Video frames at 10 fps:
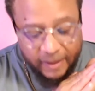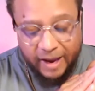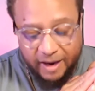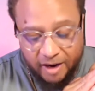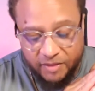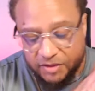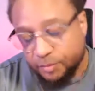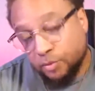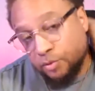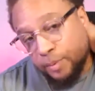and on the
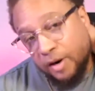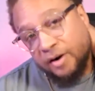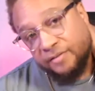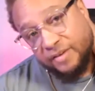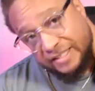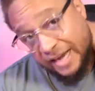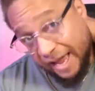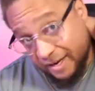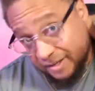smooth part of his neck,